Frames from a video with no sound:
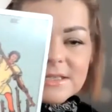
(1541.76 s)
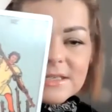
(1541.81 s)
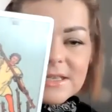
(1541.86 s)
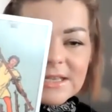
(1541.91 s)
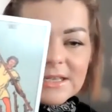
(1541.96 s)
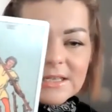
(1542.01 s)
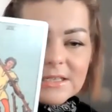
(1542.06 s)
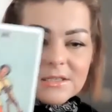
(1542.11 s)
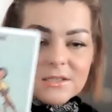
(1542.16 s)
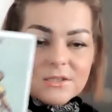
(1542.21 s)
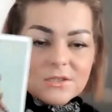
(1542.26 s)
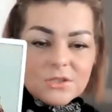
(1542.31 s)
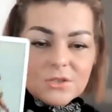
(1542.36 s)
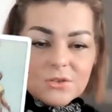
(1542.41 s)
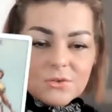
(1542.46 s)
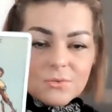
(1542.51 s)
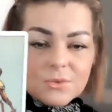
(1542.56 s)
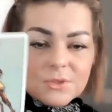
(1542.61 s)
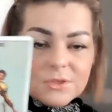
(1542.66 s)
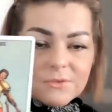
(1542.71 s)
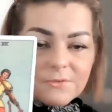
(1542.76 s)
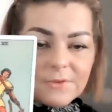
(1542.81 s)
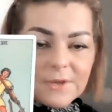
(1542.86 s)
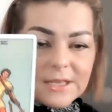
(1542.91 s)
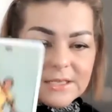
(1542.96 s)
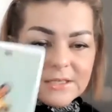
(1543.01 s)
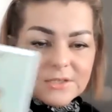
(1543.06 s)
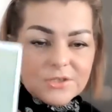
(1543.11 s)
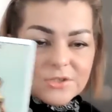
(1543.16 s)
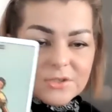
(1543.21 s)
need to
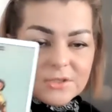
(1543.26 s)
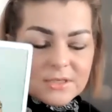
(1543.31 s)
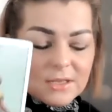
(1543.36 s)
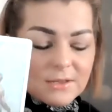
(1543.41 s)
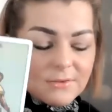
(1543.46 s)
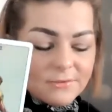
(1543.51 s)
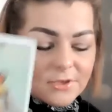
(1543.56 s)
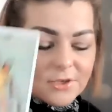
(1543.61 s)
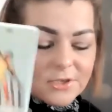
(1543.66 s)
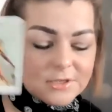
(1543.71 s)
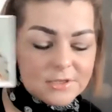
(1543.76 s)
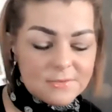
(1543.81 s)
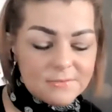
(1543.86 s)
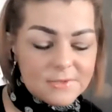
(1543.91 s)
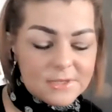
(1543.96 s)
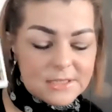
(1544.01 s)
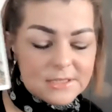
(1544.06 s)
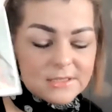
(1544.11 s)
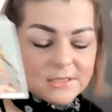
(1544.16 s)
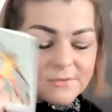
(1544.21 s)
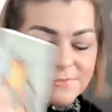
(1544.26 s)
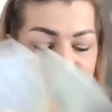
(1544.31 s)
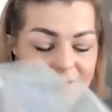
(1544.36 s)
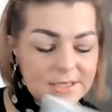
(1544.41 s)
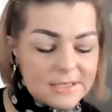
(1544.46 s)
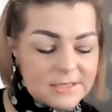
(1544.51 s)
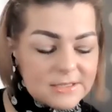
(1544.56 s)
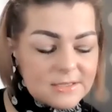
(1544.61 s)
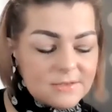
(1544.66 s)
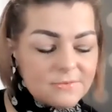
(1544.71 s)
defend yourself because of this
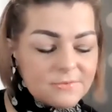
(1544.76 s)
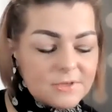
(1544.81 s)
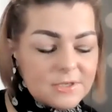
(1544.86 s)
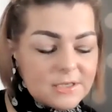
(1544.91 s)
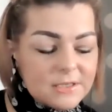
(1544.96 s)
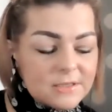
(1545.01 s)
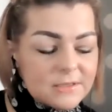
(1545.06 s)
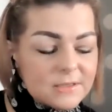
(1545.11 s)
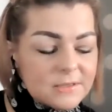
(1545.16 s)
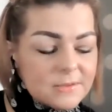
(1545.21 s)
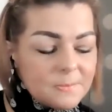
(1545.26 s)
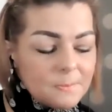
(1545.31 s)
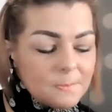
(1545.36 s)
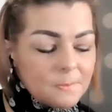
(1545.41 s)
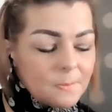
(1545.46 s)
divisiveness.